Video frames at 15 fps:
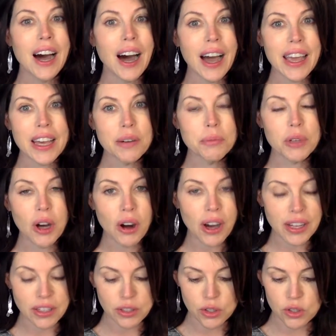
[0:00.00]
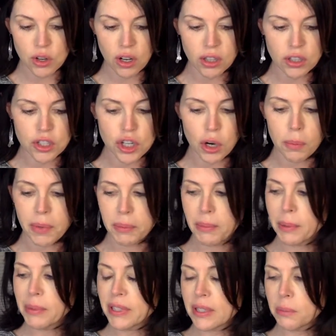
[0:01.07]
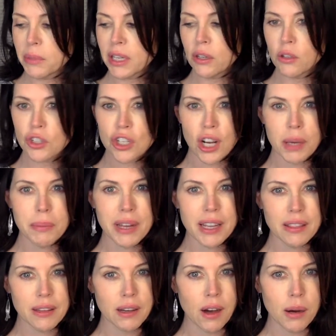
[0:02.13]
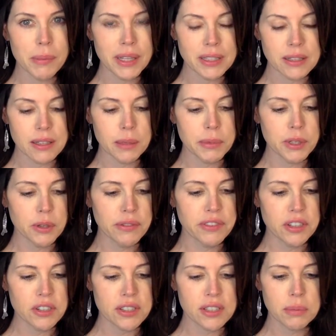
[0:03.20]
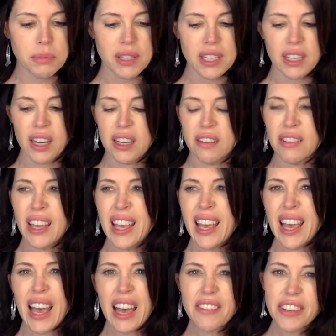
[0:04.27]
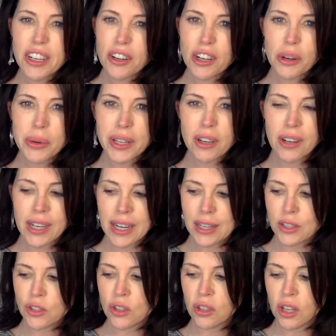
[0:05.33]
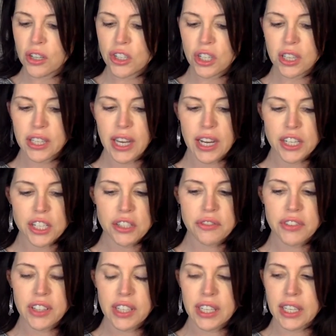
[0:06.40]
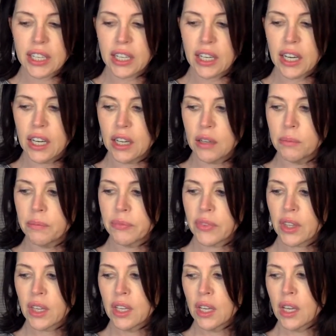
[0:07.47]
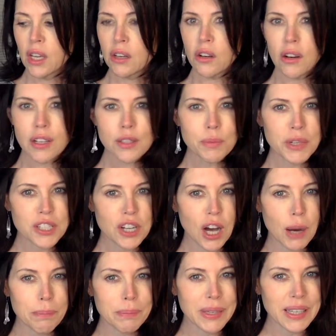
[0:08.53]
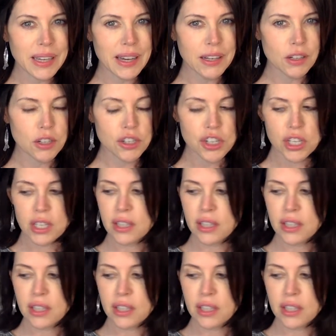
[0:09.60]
I am not an astrologer, but maybe somebody will chime in the comments and let me know if there's something kind of heavier going on astrologically. I just feel like not as much upbeat energy